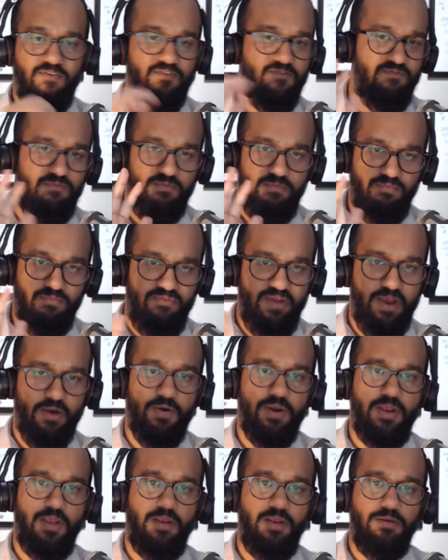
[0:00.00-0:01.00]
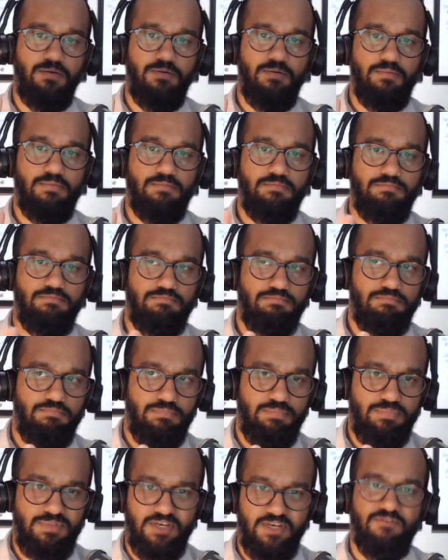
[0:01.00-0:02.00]
very
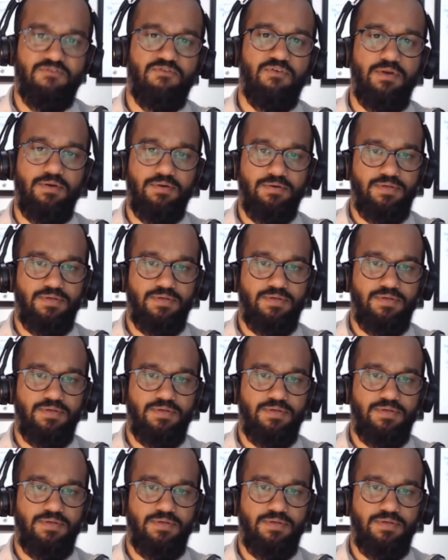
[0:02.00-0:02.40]
different